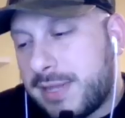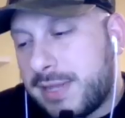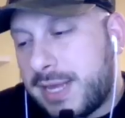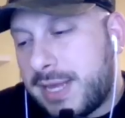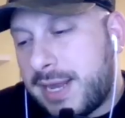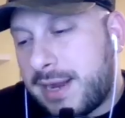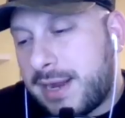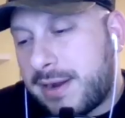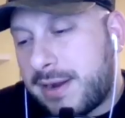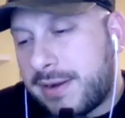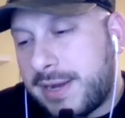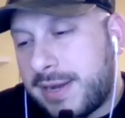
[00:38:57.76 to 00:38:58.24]

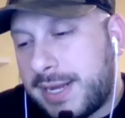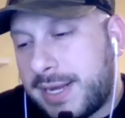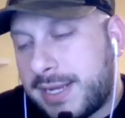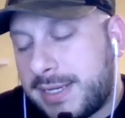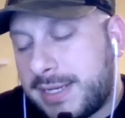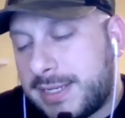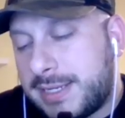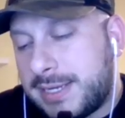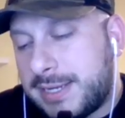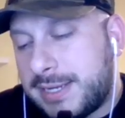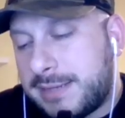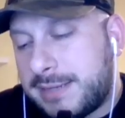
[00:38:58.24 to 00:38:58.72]
there,
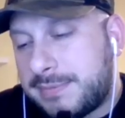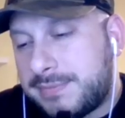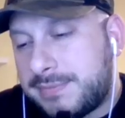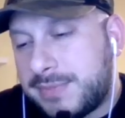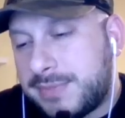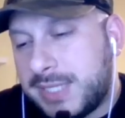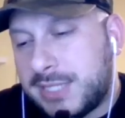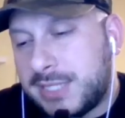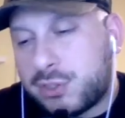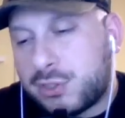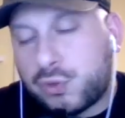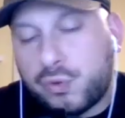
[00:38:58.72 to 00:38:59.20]
and
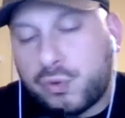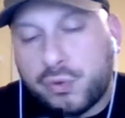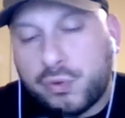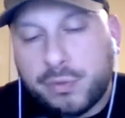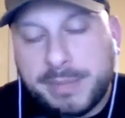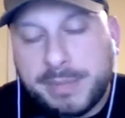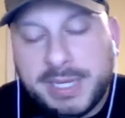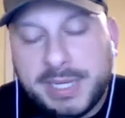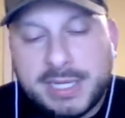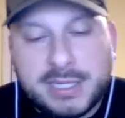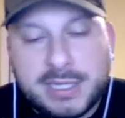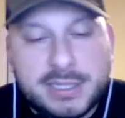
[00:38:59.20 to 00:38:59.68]
it's cool
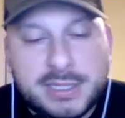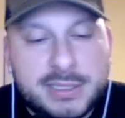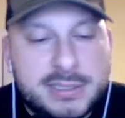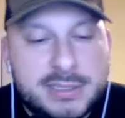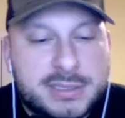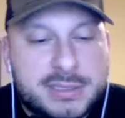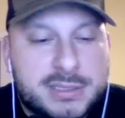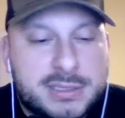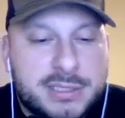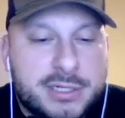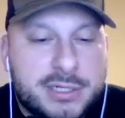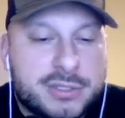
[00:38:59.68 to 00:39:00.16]

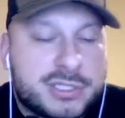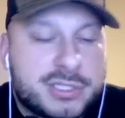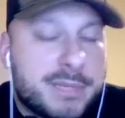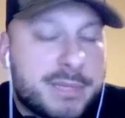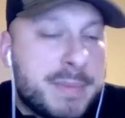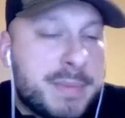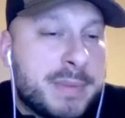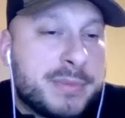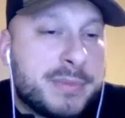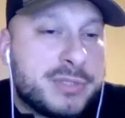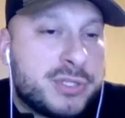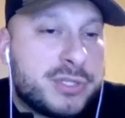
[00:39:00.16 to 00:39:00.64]
because some
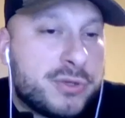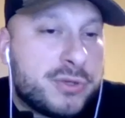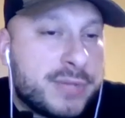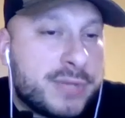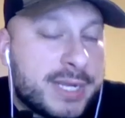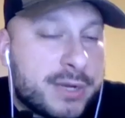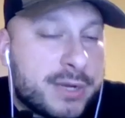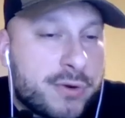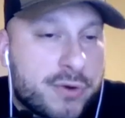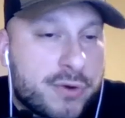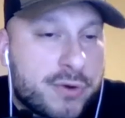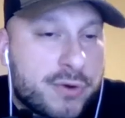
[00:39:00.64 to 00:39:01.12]
people don't
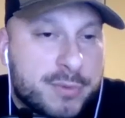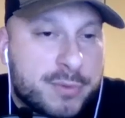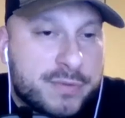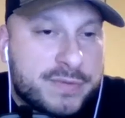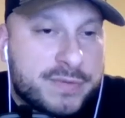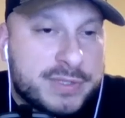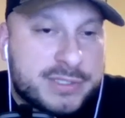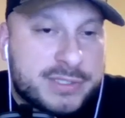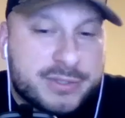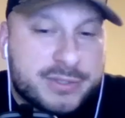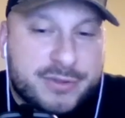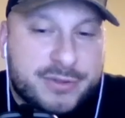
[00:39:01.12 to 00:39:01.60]
like horror
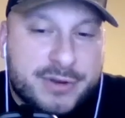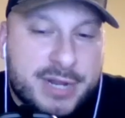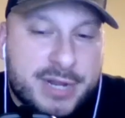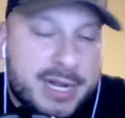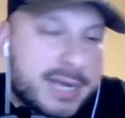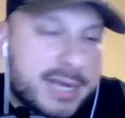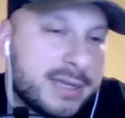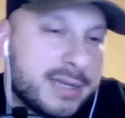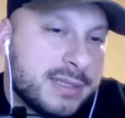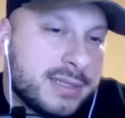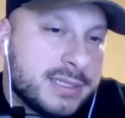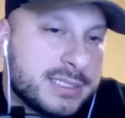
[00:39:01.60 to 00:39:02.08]
movies, so they're
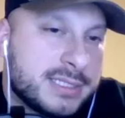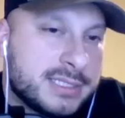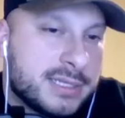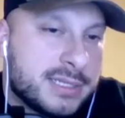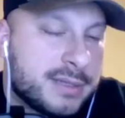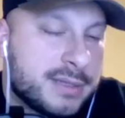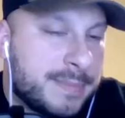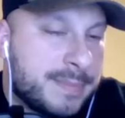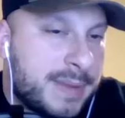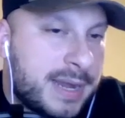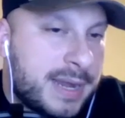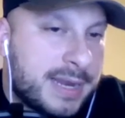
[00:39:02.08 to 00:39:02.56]
not going to listen
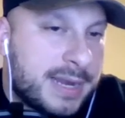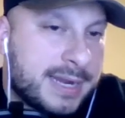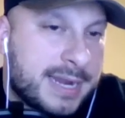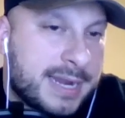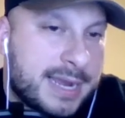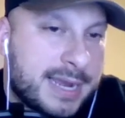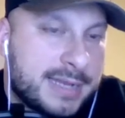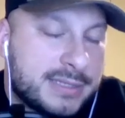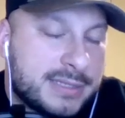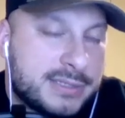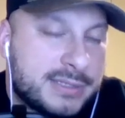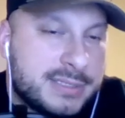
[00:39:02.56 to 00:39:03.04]
to the
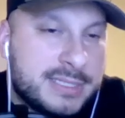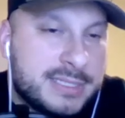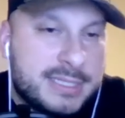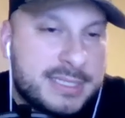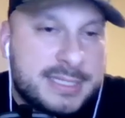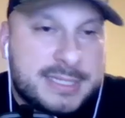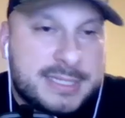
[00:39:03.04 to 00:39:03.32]
podcast.